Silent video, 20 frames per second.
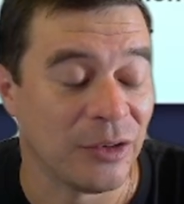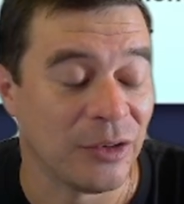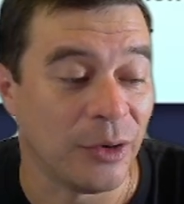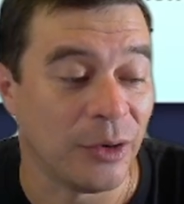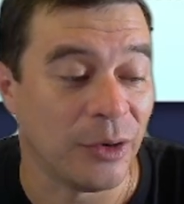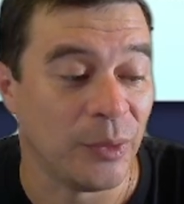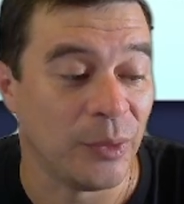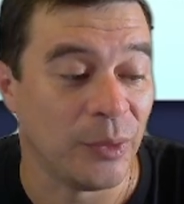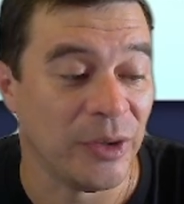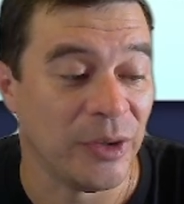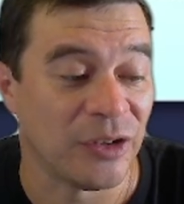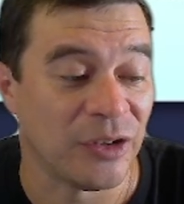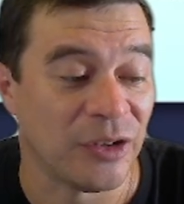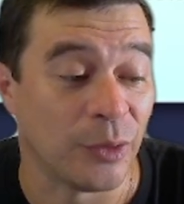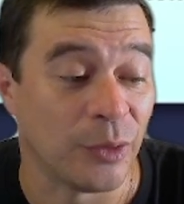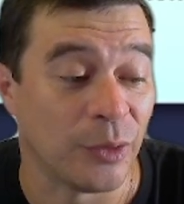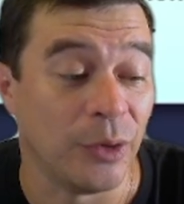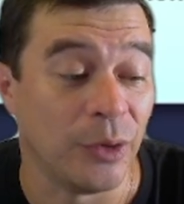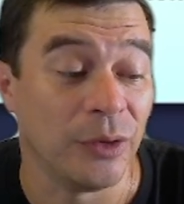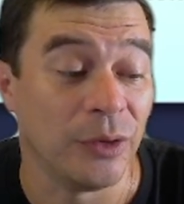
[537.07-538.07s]
So we just
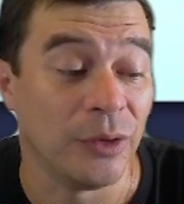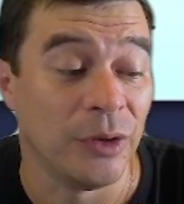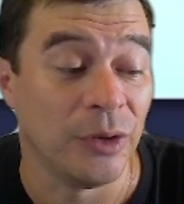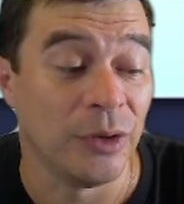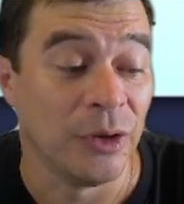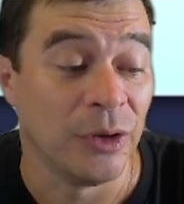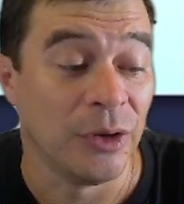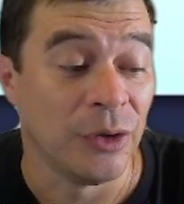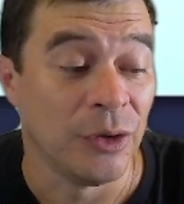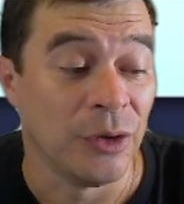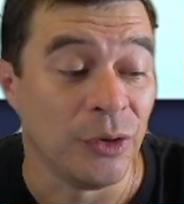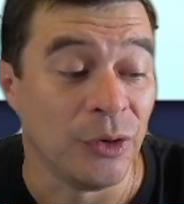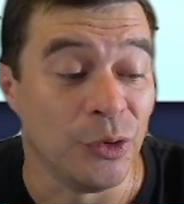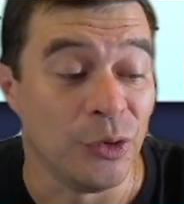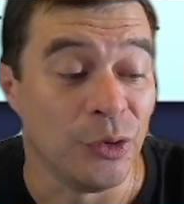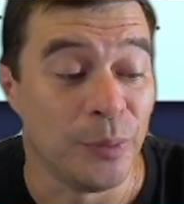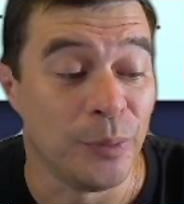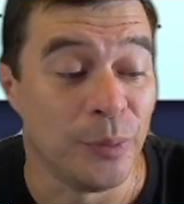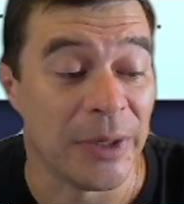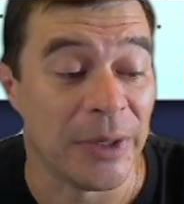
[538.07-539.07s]
wrote,
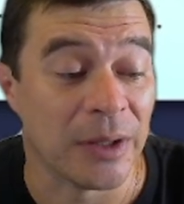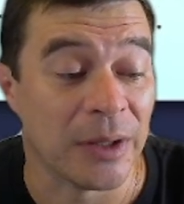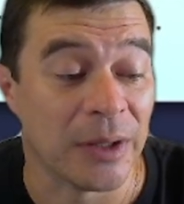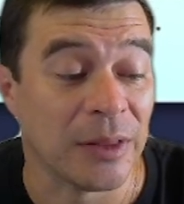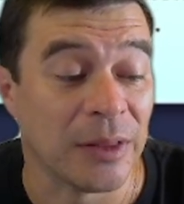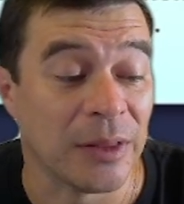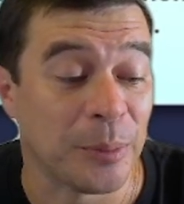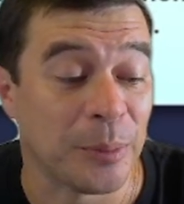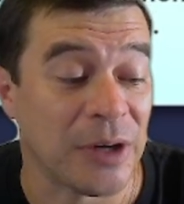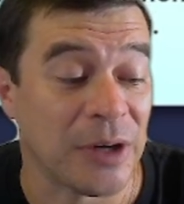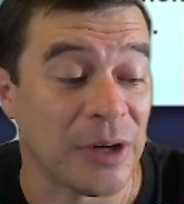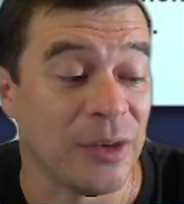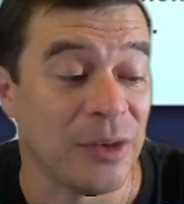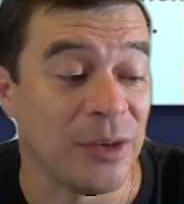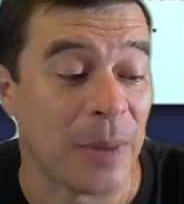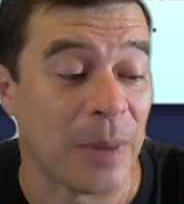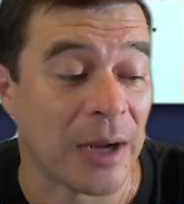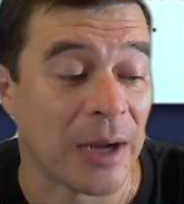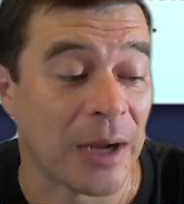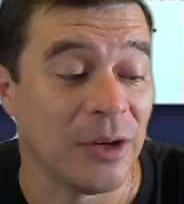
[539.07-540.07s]
you pick the pricing
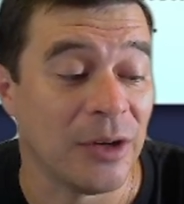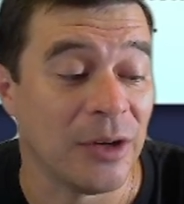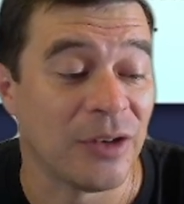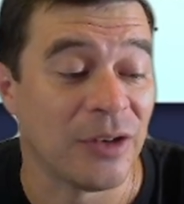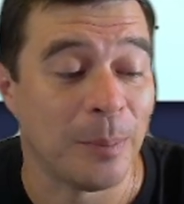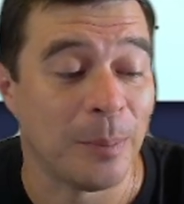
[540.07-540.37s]
package that